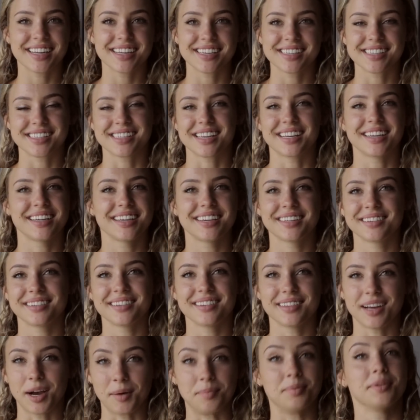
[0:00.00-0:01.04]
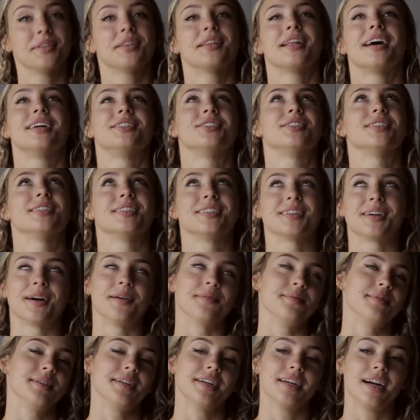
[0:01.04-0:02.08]
is a pleasure to
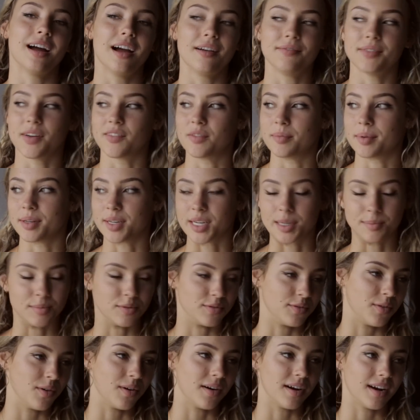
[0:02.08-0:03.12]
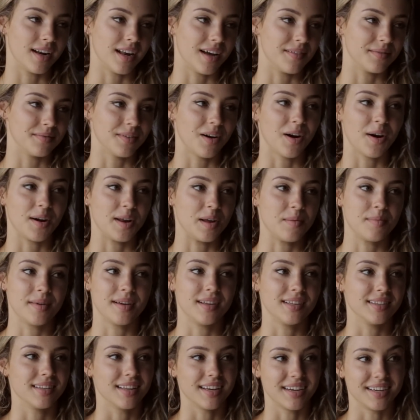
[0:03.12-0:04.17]
come here. I've never been here before, and I've already
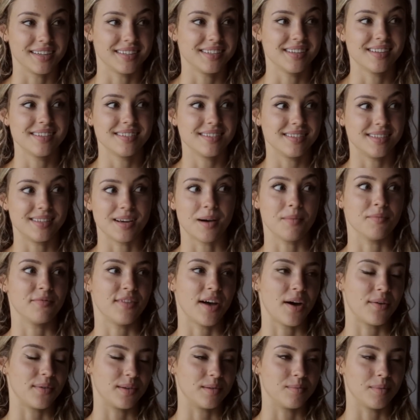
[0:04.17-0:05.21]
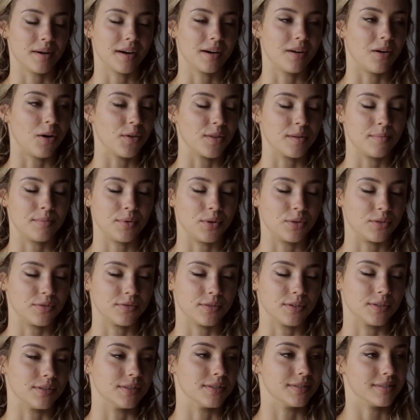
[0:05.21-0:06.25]
been like dumbfounded by all the
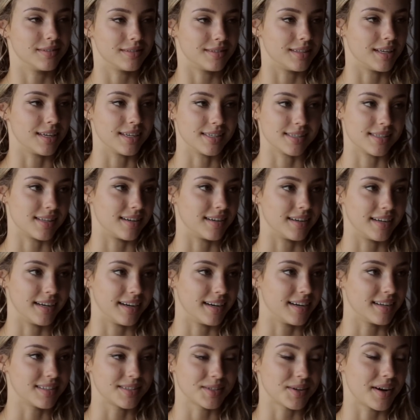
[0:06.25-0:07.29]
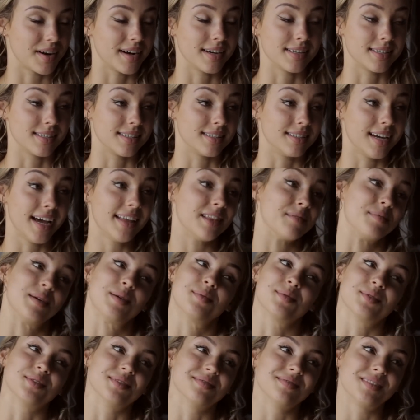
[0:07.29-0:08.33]
beautiful things that are here. It's crazy, and the
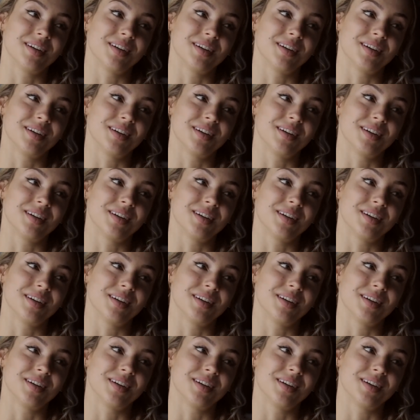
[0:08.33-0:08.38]
people